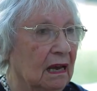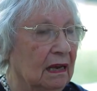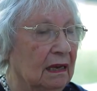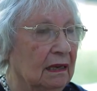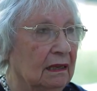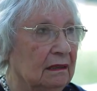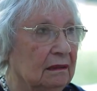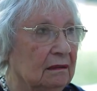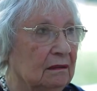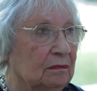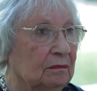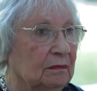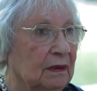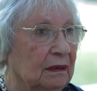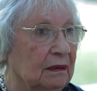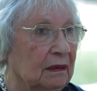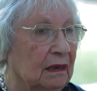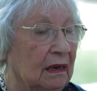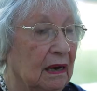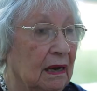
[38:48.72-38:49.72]
And
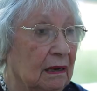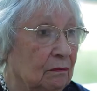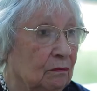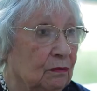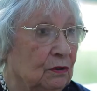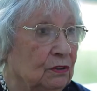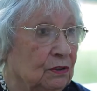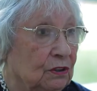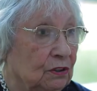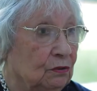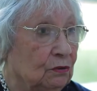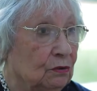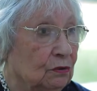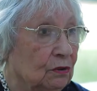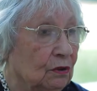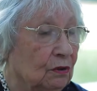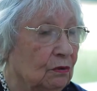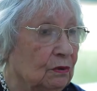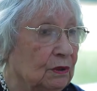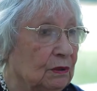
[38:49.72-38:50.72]
I wanted to
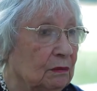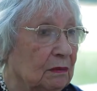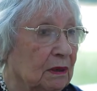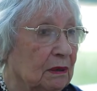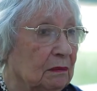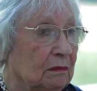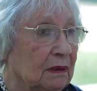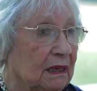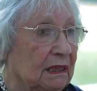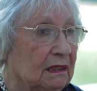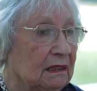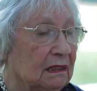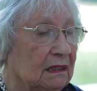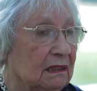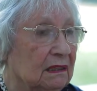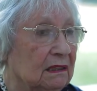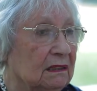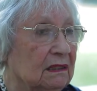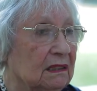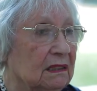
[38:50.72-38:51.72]
go with my mother,
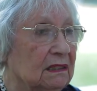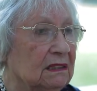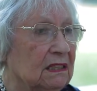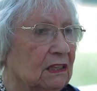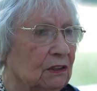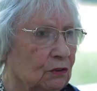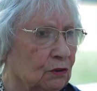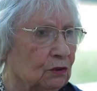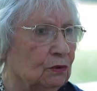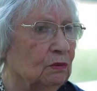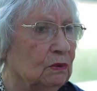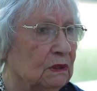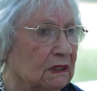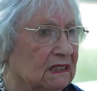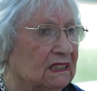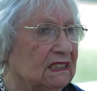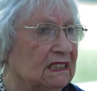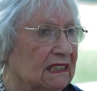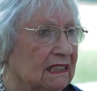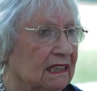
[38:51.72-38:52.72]
and they said, "You will
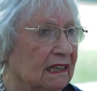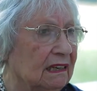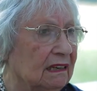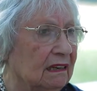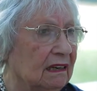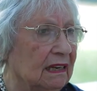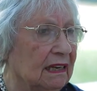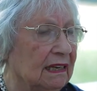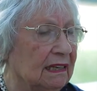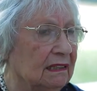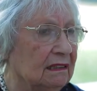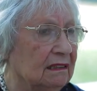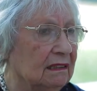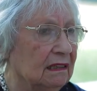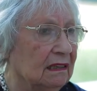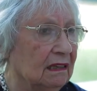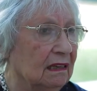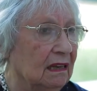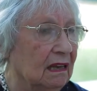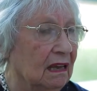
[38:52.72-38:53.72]
see her
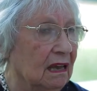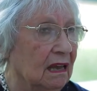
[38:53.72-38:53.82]
later."